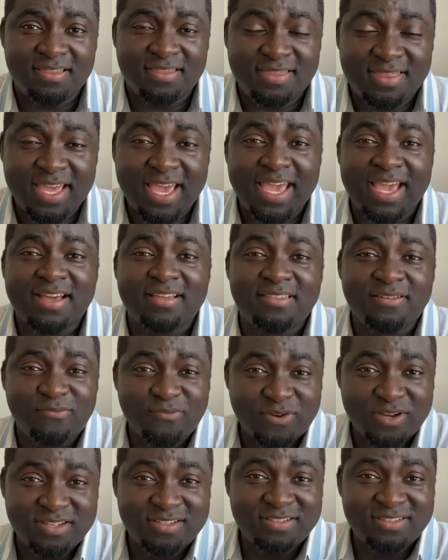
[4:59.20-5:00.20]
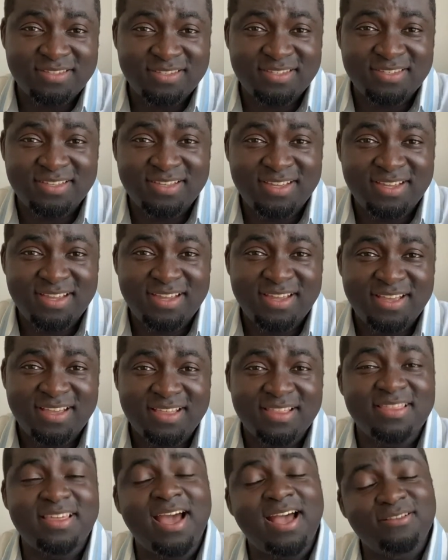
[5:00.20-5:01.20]
they are the ones
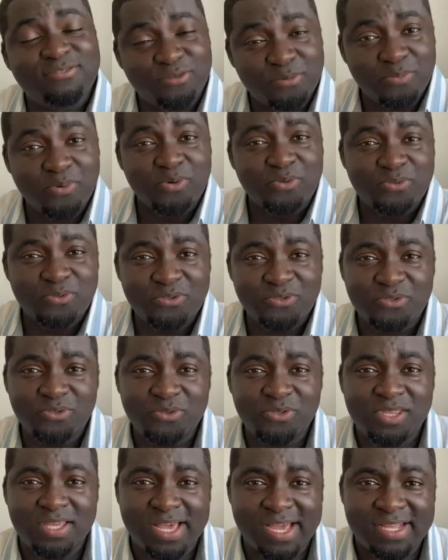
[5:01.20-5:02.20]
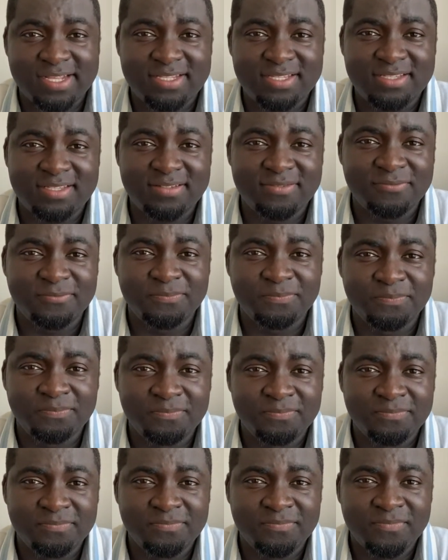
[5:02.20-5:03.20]
that are supposed to do that.
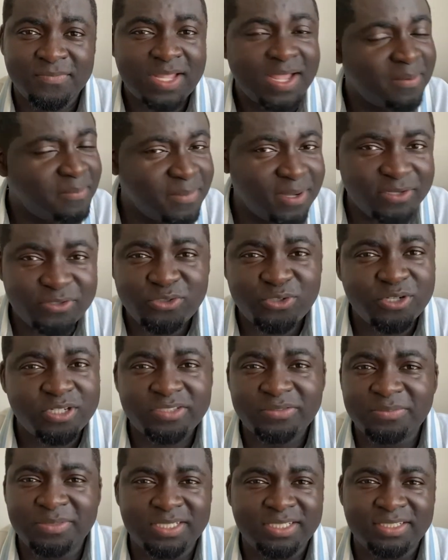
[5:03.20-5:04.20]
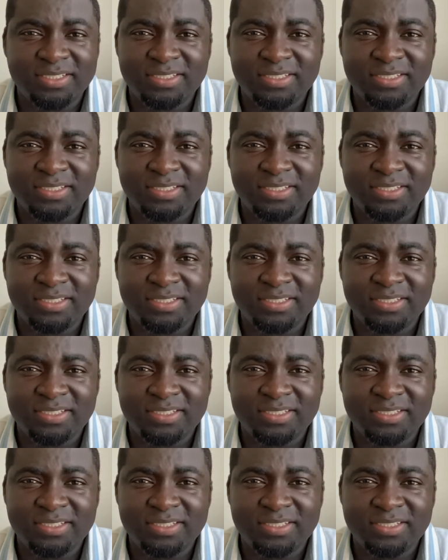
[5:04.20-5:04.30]
But trust me,